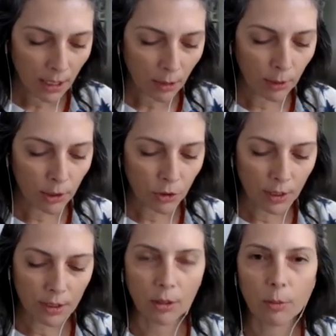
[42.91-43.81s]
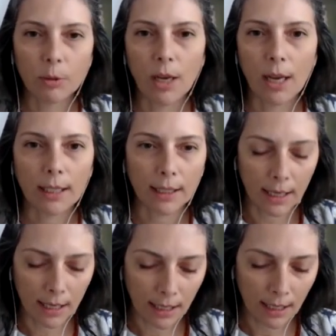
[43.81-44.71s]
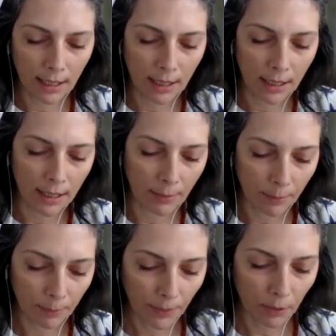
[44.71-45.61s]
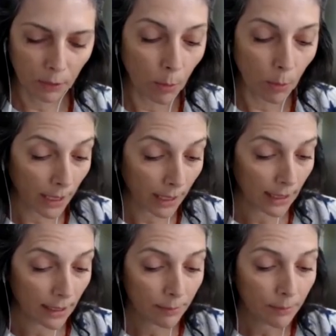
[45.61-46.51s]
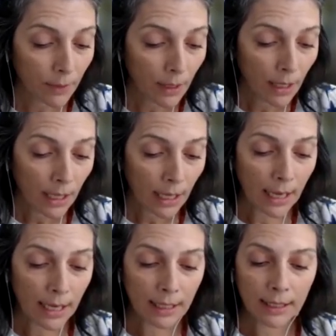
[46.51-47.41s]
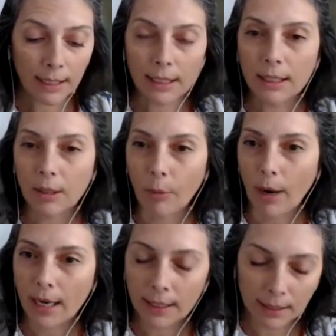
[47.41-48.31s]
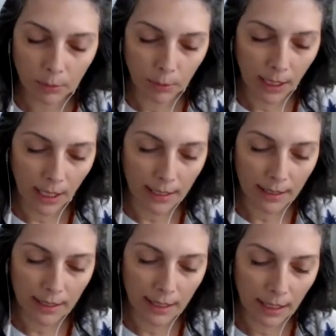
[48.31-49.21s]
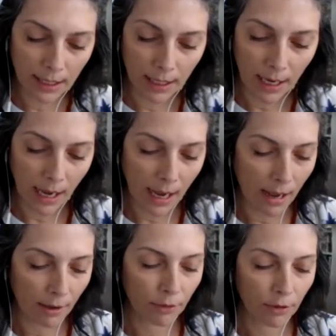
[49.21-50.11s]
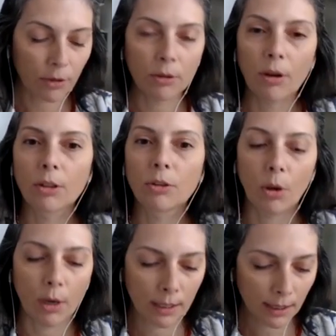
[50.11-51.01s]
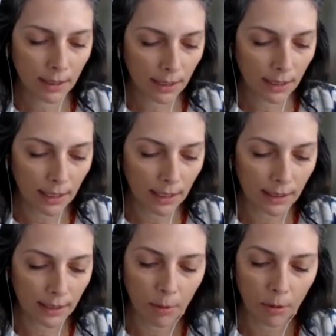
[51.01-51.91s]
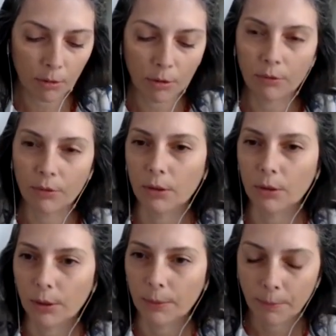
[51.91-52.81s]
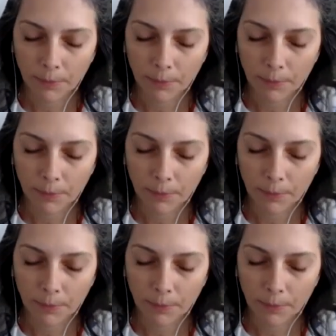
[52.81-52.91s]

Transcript: which is subject to bending. And in the right, we can see a Voronoi joint in a double curvature.